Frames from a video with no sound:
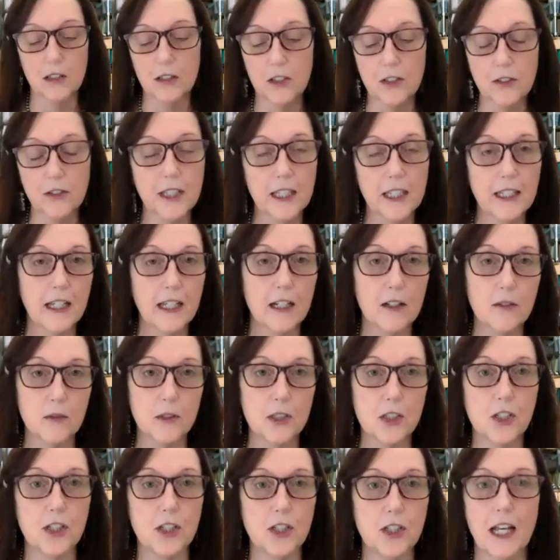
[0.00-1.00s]
you can get a
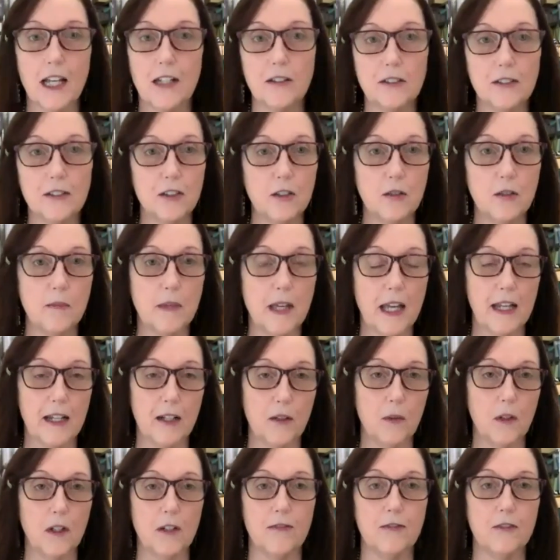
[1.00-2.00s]
rigid heddle loom
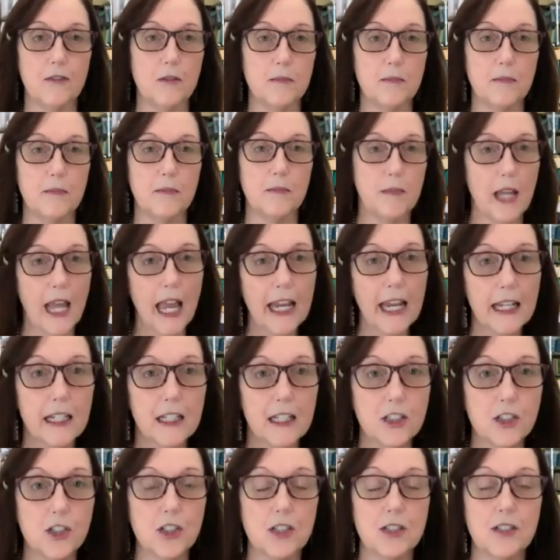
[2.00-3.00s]
anywhere from eight
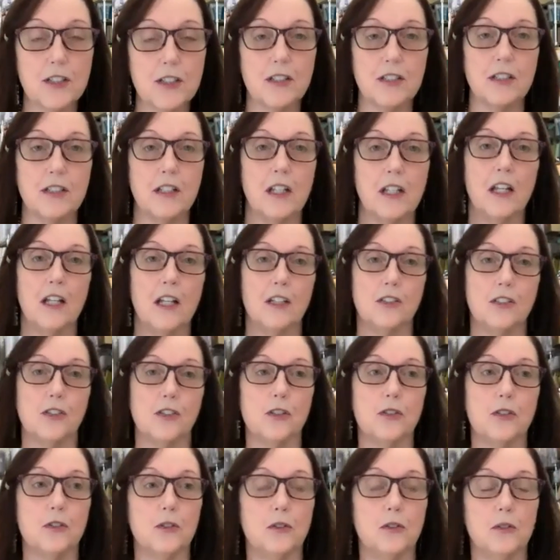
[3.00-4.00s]
inches
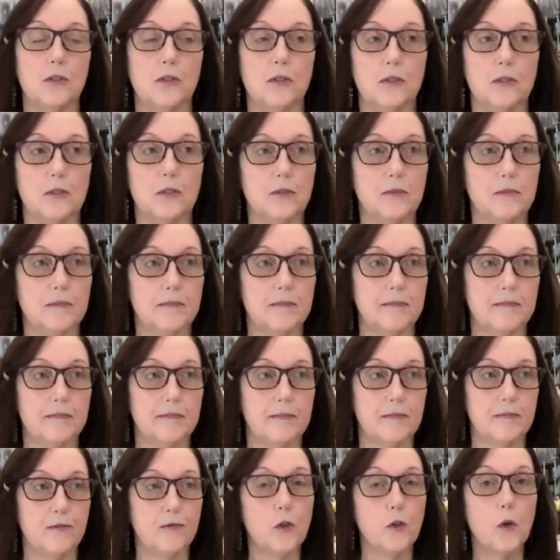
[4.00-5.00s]
to
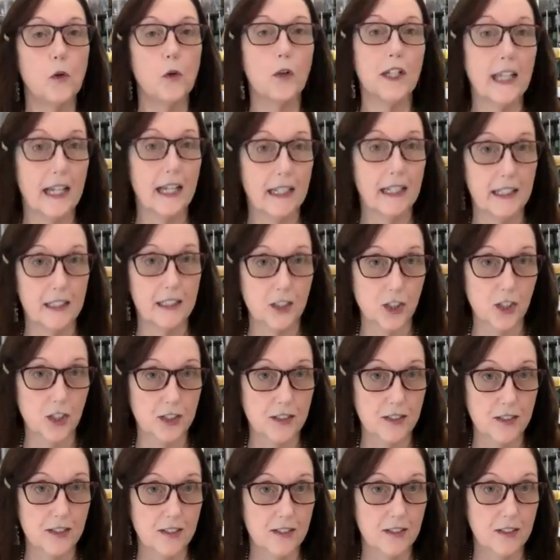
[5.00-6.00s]
48
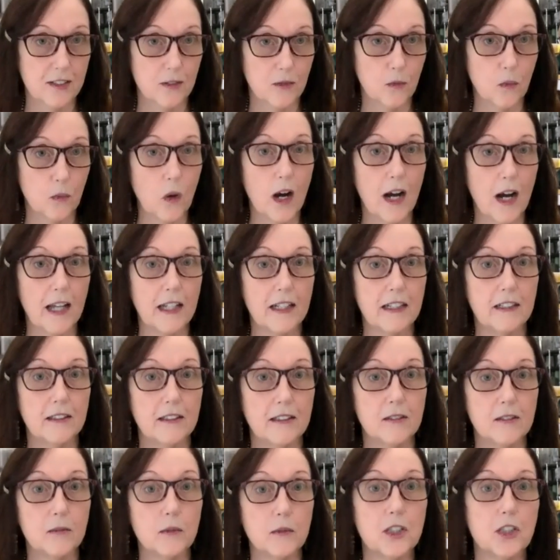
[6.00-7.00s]
inches wide,
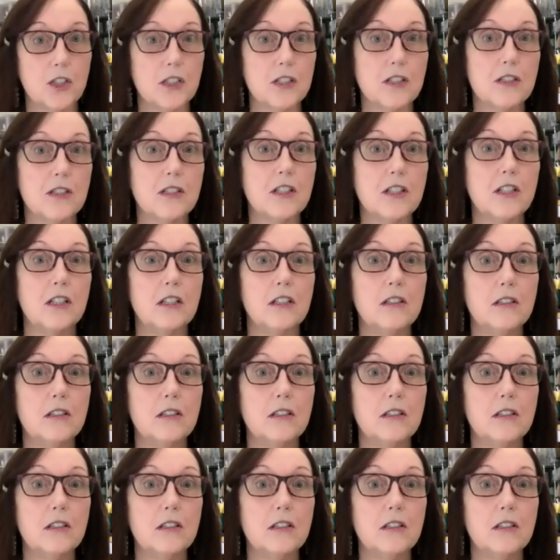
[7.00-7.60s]
which is oh,